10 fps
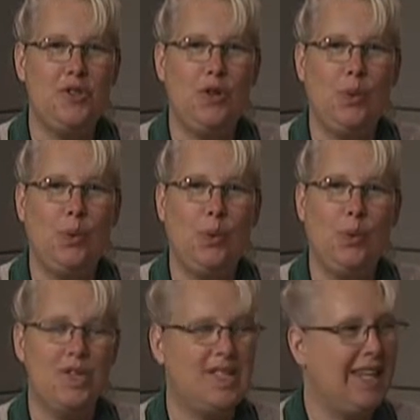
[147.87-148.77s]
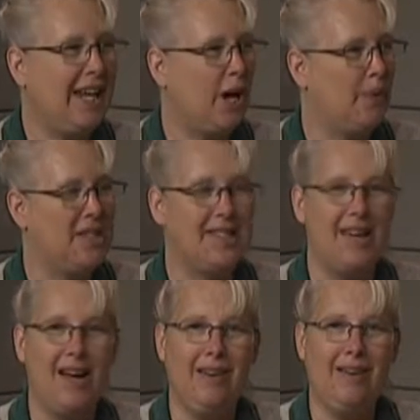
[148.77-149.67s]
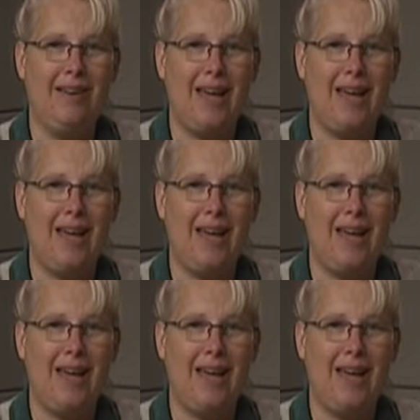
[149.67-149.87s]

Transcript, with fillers: to see how it's done